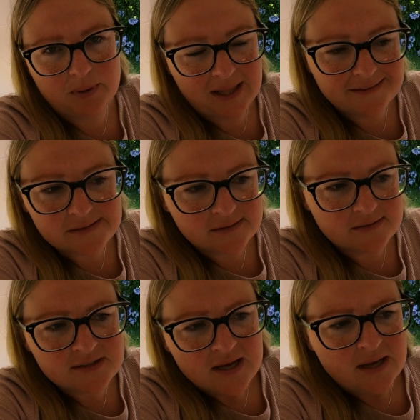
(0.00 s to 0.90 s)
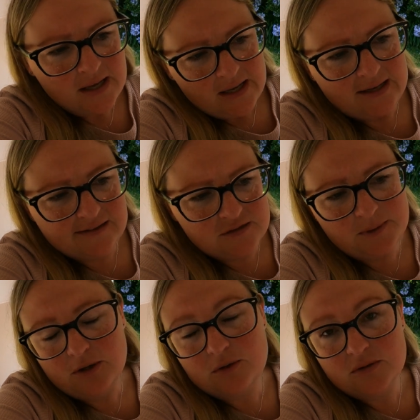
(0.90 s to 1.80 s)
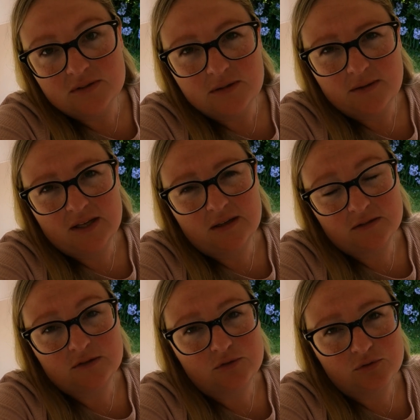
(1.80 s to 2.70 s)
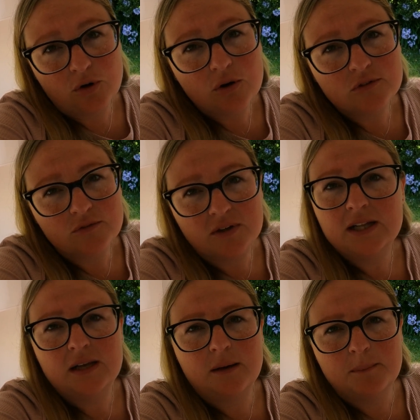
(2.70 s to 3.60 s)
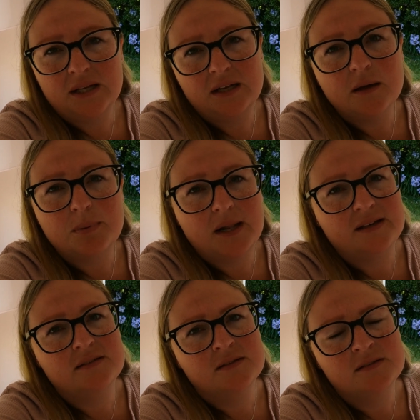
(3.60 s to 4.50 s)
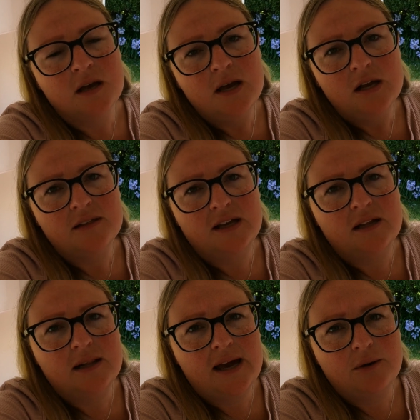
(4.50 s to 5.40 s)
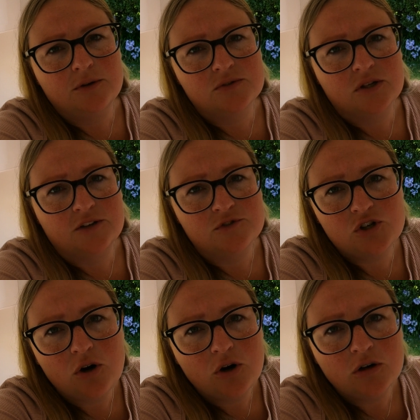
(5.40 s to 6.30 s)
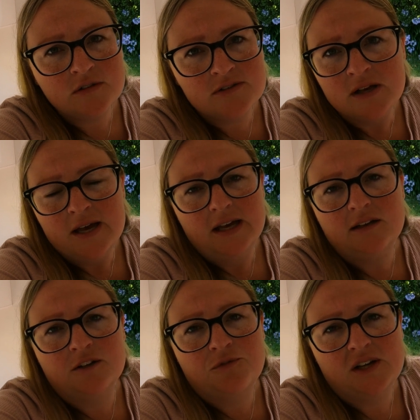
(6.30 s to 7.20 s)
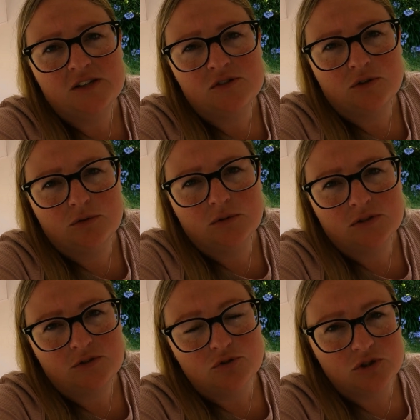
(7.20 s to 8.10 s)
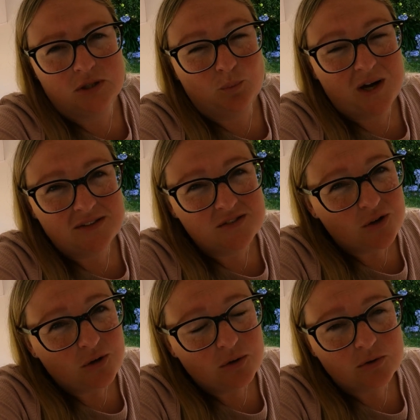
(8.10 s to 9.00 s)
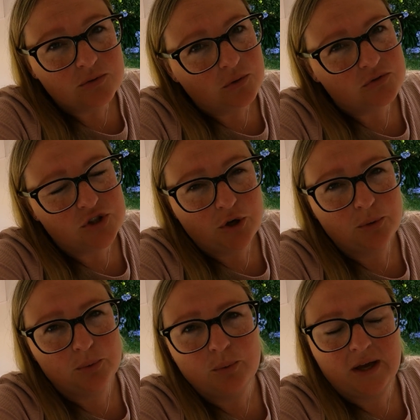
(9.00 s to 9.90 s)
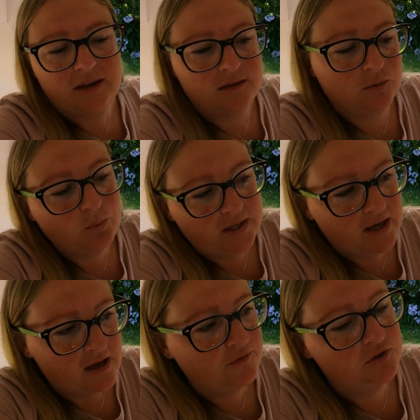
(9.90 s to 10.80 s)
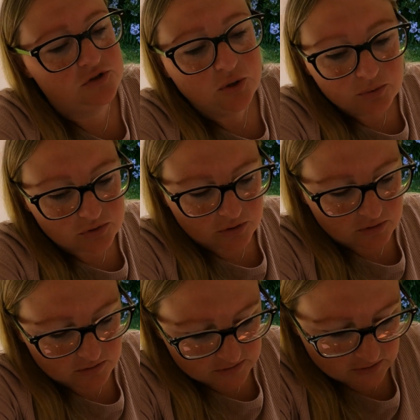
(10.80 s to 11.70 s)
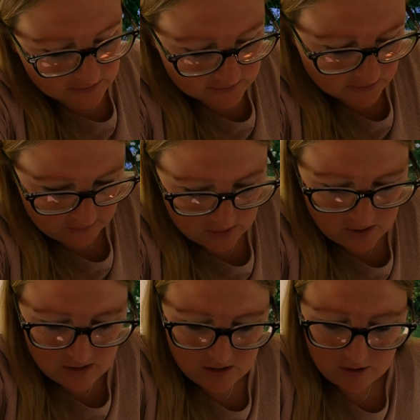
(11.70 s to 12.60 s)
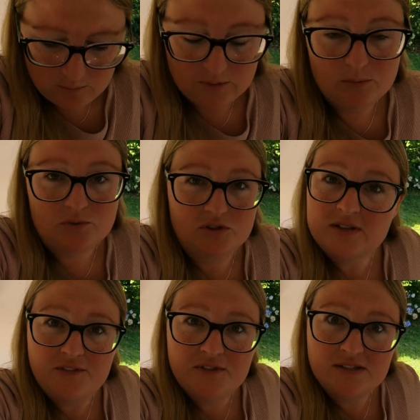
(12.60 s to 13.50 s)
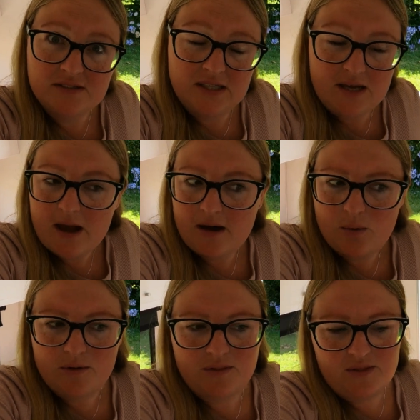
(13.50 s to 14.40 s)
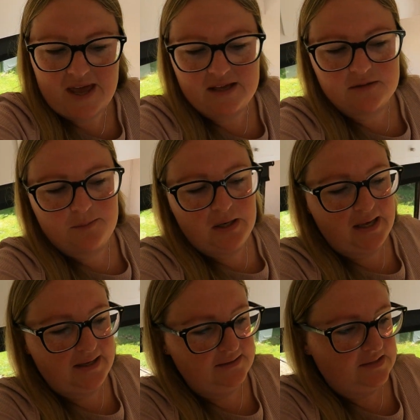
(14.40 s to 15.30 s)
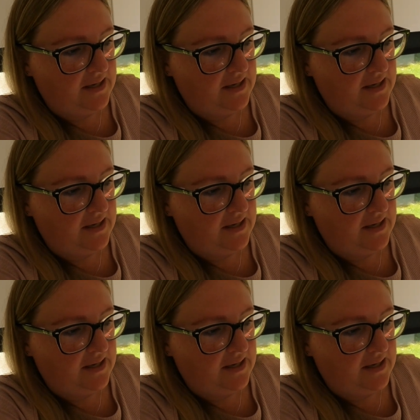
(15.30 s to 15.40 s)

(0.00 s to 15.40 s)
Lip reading: places, and to be honest, there is not really many places that allow you to have dogs, and if they do, it's usually one dog, not two, and we have two dogs, so we will just have to see how that plays